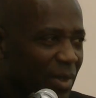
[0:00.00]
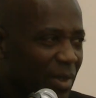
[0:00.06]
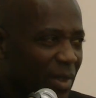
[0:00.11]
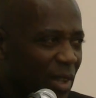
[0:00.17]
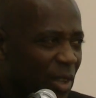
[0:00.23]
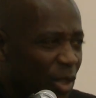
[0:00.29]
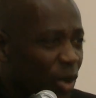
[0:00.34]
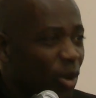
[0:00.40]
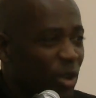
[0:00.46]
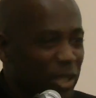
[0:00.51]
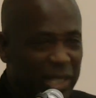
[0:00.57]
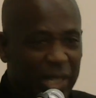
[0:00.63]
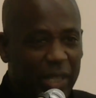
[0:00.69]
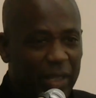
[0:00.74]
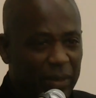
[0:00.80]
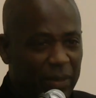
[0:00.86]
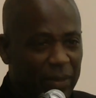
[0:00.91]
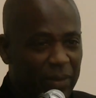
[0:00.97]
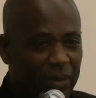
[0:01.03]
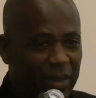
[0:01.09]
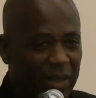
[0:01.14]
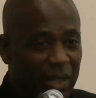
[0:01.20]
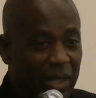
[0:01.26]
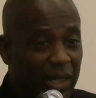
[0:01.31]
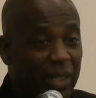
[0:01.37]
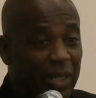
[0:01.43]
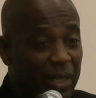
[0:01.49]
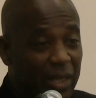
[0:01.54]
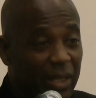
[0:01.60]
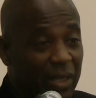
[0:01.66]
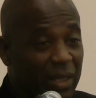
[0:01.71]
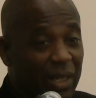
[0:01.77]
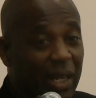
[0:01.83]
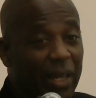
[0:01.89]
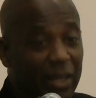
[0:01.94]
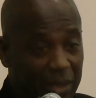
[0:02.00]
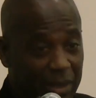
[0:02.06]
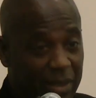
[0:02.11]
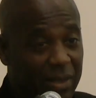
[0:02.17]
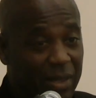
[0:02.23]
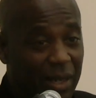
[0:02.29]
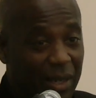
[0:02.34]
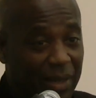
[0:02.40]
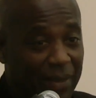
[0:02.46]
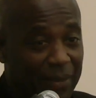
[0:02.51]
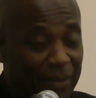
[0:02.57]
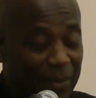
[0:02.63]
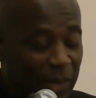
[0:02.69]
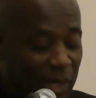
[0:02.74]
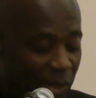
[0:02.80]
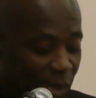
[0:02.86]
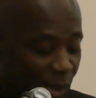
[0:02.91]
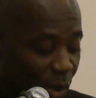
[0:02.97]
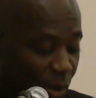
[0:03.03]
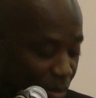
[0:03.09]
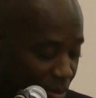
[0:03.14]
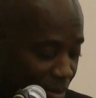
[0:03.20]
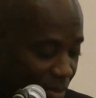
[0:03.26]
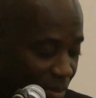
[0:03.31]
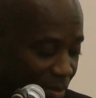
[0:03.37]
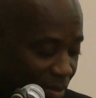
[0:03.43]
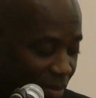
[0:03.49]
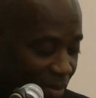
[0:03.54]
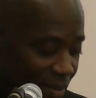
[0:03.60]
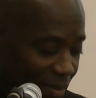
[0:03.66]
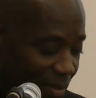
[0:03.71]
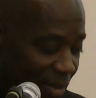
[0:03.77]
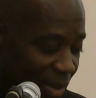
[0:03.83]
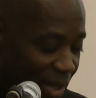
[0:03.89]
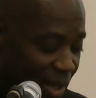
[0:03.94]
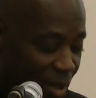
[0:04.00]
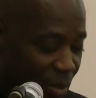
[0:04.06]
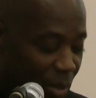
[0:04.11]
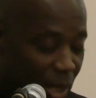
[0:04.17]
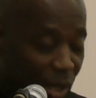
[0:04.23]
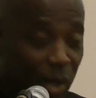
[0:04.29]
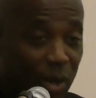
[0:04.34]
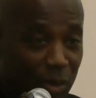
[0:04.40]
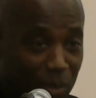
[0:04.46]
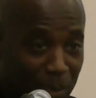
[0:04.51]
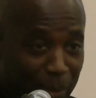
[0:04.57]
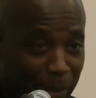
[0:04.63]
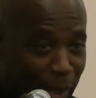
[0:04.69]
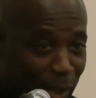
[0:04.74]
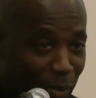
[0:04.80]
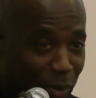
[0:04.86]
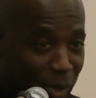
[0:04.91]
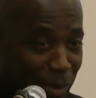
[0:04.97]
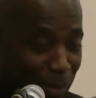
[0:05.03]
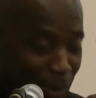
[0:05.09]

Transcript: authoritative than anything that I could say. So, here we go. Bear with